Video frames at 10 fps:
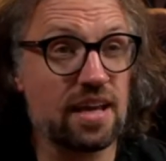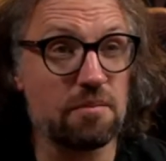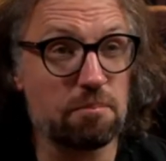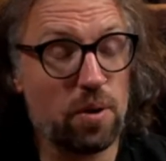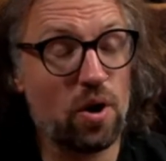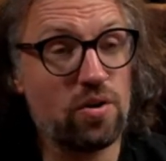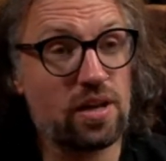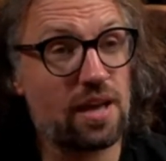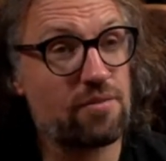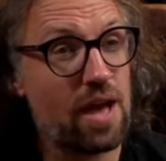in
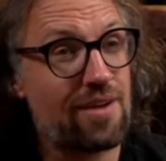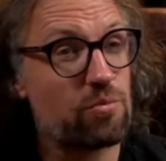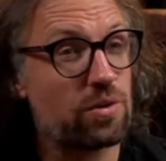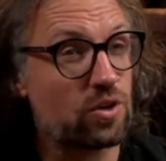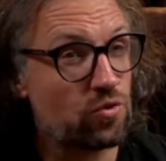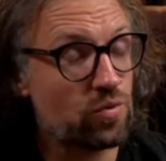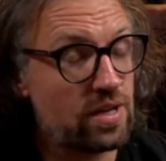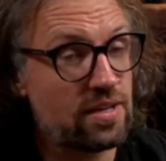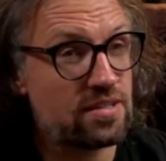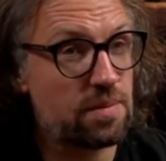punk if everyone
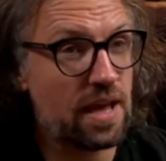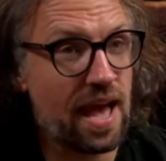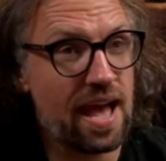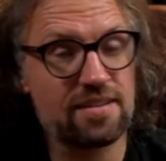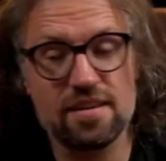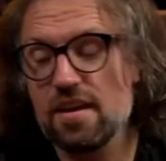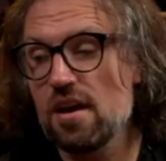agrees to be ahead.